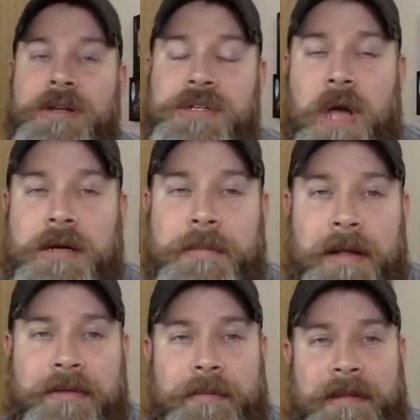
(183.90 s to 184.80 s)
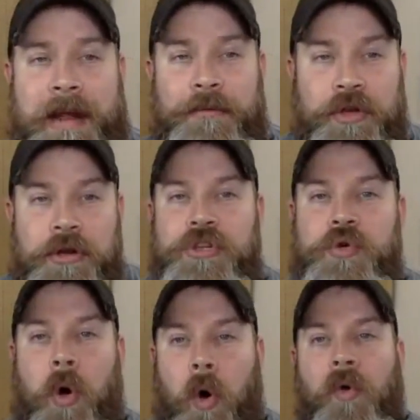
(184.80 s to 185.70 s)
to talk about something that I was going to
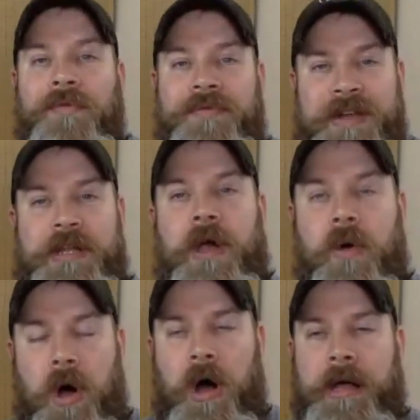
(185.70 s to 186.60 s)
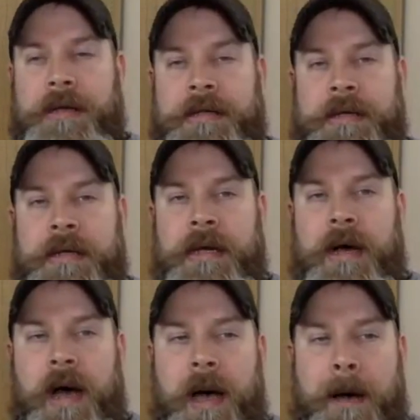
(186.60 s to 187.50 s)
do a whole video on,
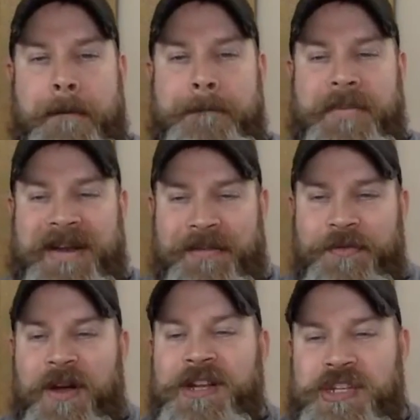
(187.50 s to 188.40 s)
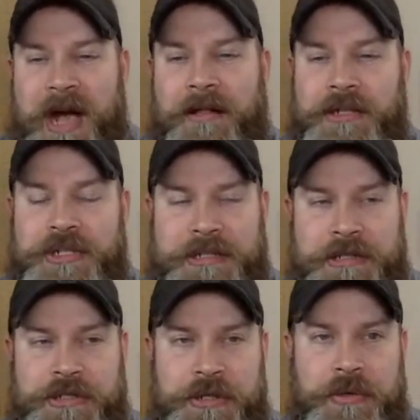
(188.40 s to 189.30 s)
but it's very challenging to
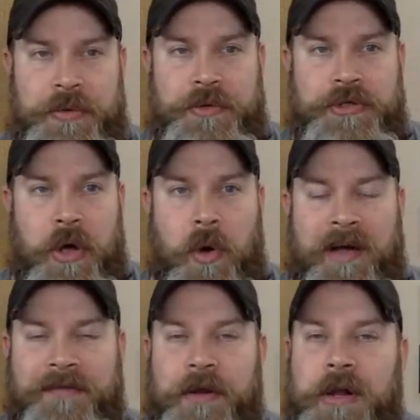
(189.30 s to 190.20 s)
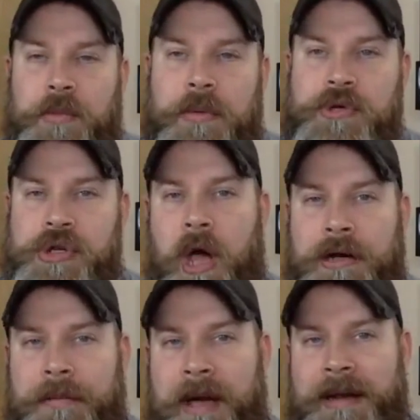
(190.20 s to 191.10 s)
do. So I figured we would talk
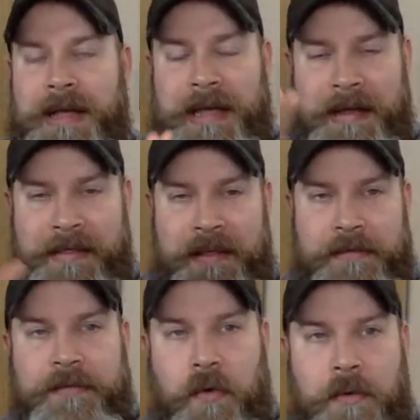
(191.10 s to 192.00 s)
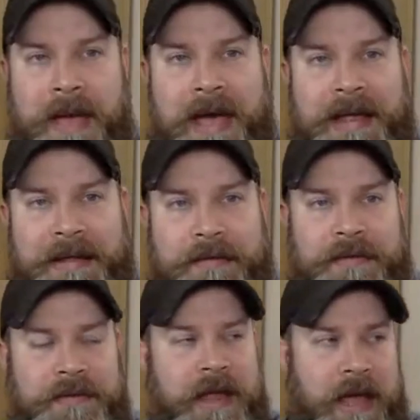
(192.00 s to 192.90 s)
about it in this format
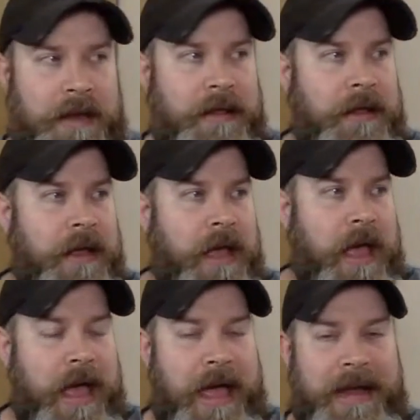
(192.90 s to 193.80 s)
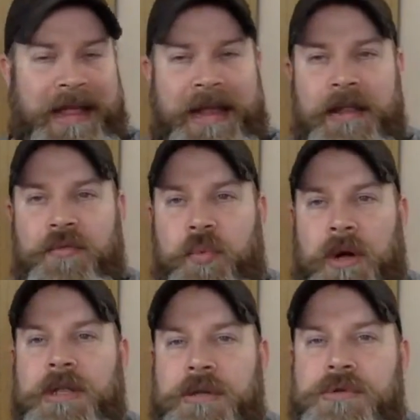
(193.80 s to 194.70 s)
instead. And it is,
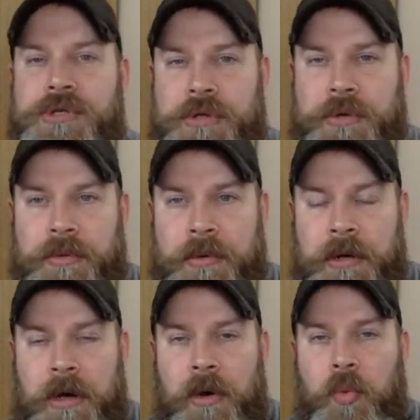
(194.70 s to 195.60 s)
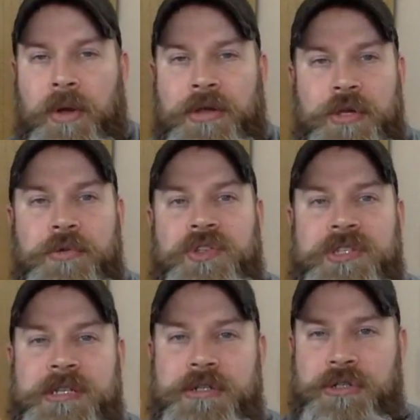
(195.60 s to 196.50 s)
what do you do when you
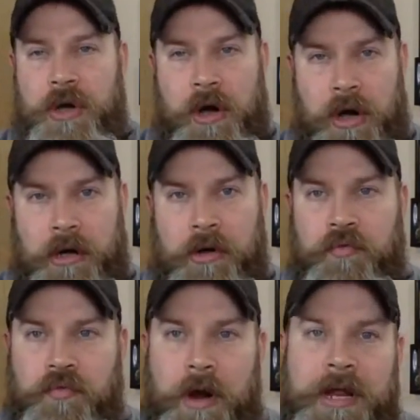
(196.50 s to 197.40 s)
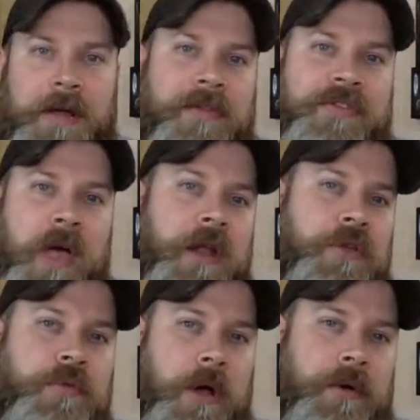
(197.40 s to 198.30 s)
see a dog running on the side of
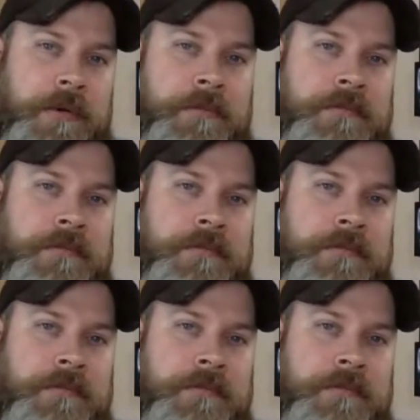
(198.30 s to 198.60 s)
the road?